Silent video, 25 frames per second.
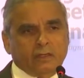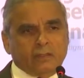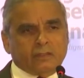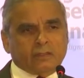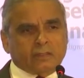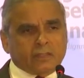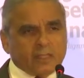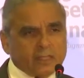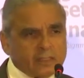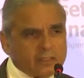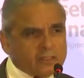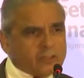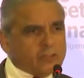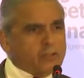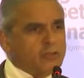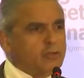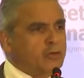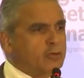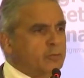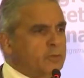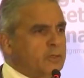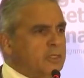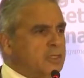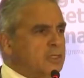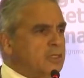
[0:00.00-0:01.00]
Since
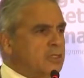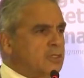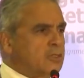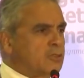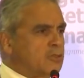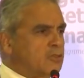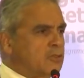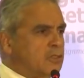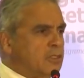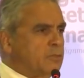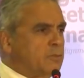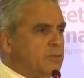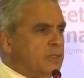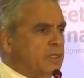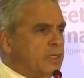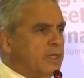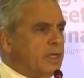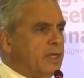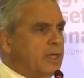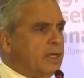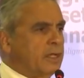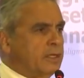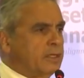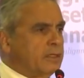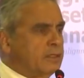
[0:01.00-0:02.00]
human history
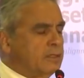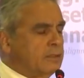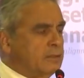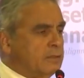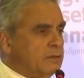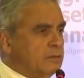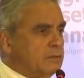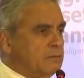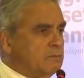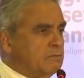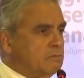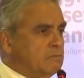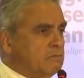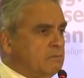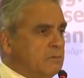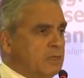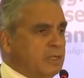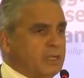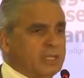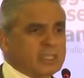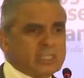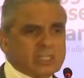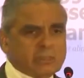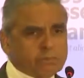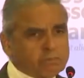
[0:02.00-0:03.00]
began,
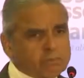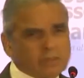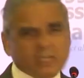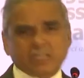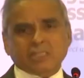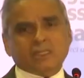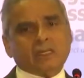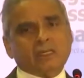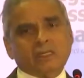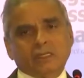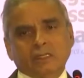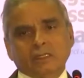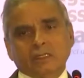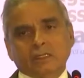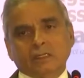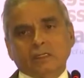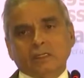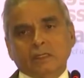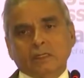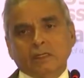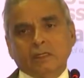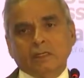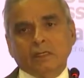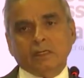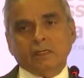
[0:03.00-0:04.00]
and especially
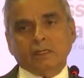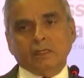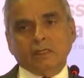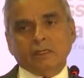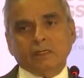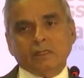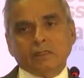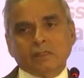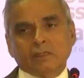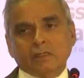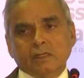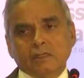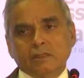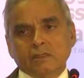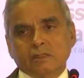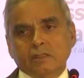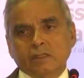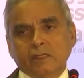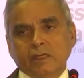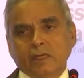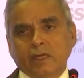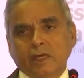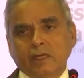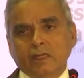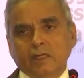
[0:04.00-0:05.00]
since
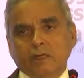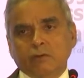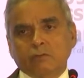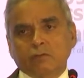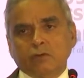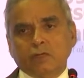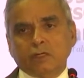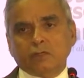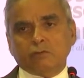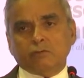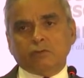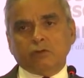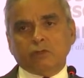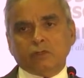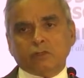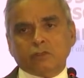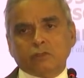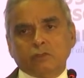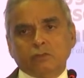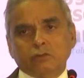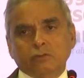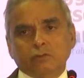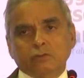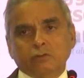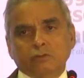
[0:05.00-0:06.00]
the end of World
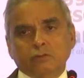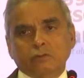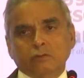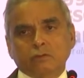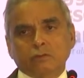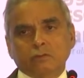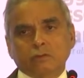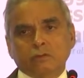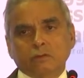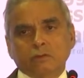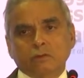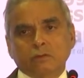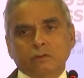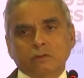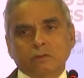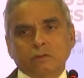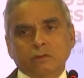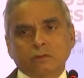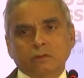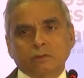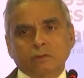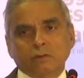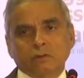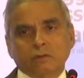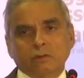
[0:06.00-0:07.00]
War II,
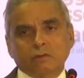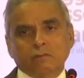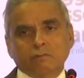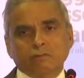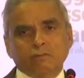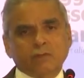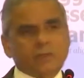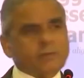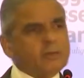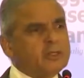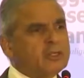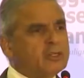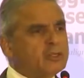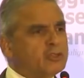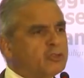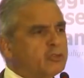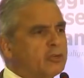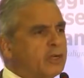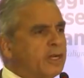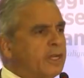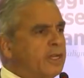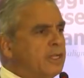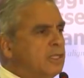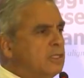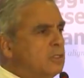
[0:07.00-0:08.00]
we've been
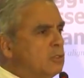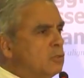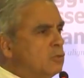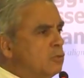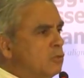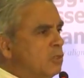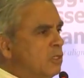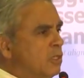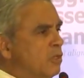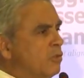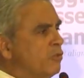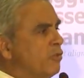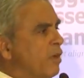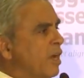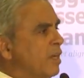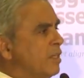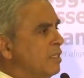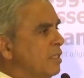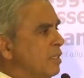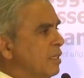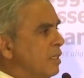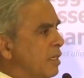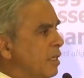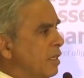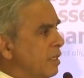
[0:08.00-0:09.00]
trying to
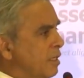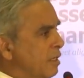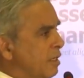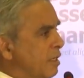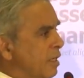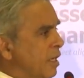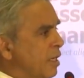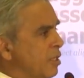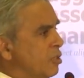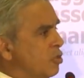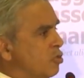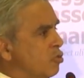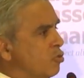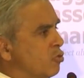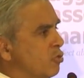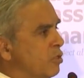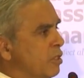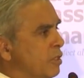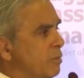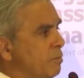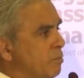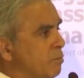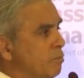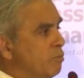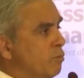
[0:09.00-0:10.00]
eradicate
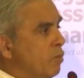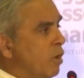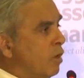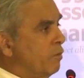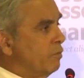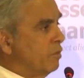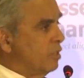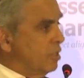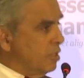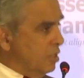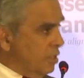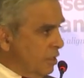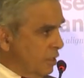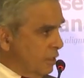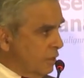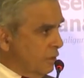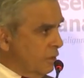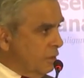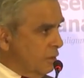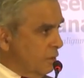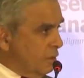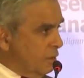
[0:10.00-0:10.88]
extreme poverty.